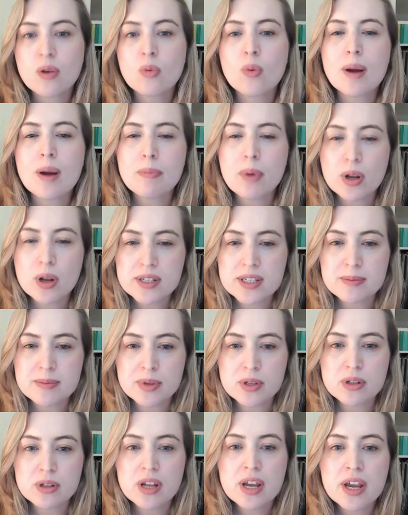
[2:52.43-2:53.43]
Where
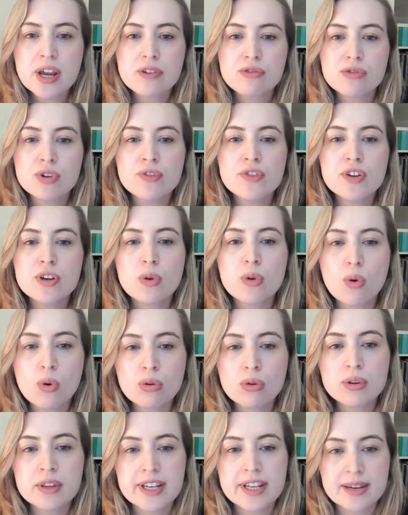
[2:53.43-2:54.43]
possible, review
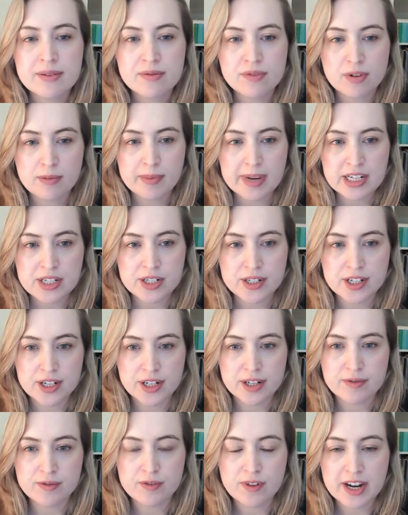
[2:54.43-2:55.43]
all the information you
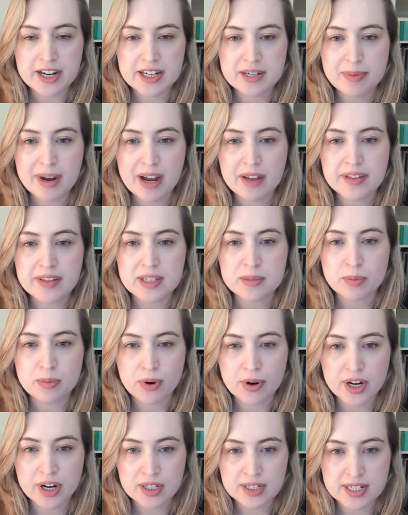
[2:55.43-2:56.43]
can find about these
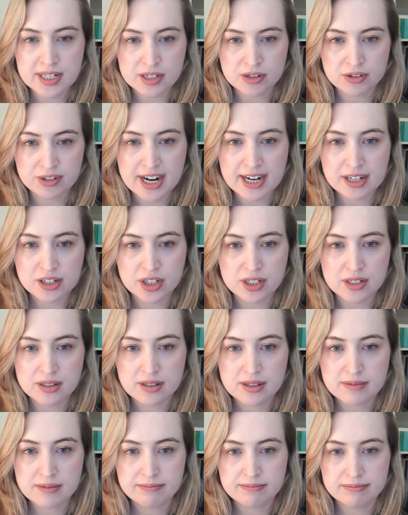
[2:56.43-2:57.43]
product
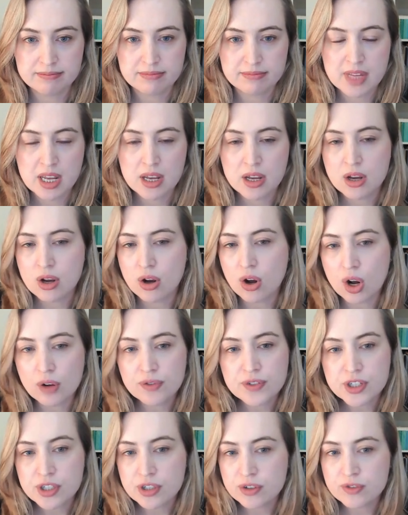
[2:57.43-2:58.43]
interactions.
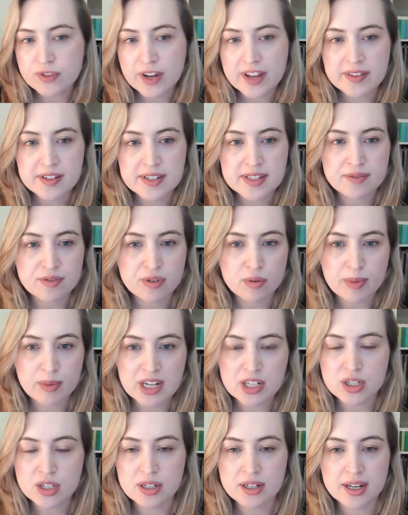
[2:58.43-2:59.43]
Often you'll find this
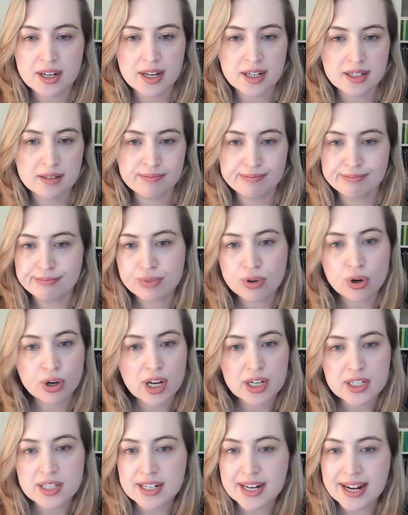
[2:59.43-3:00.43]
information in
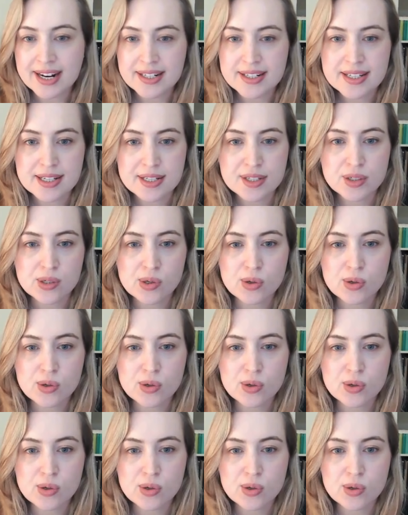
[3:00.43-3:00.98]
product analysis